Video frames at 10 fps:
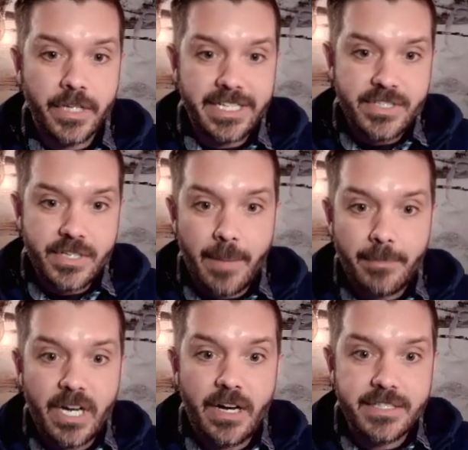and so I'm
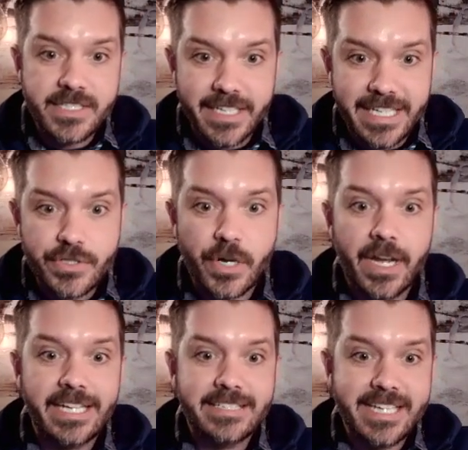constantly
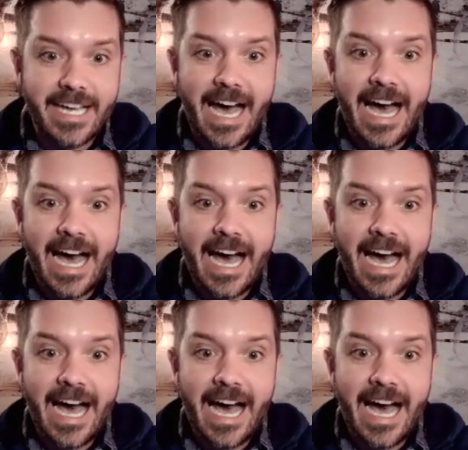trying to